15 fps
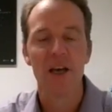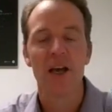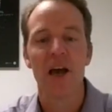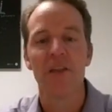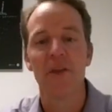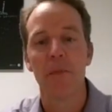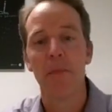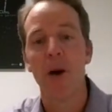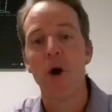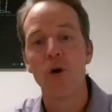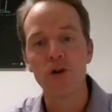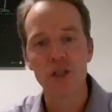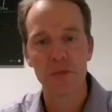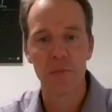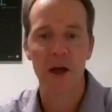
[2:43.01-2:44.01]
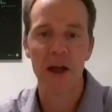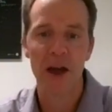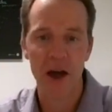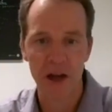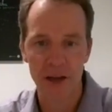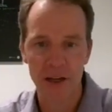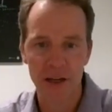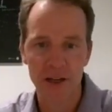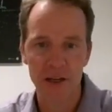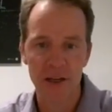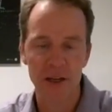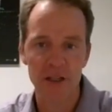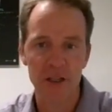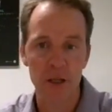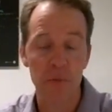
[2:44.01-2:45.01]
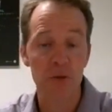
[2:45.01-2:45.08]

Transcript: And the postbiotic is